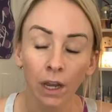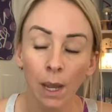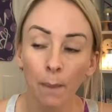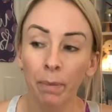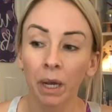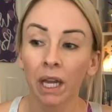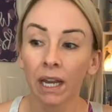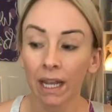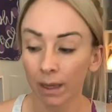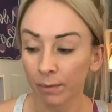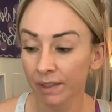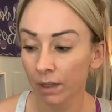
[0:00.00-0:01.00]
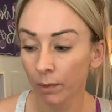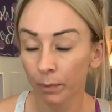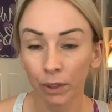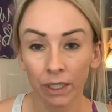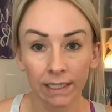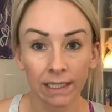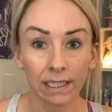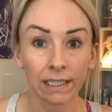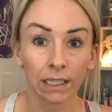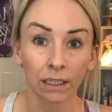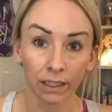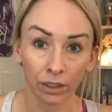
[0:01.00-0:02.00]
But Amazon Prints is
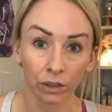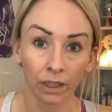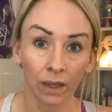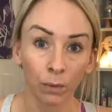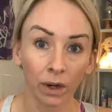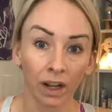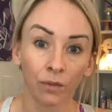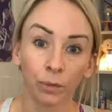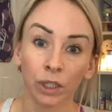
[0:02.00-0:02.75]
literally what I've been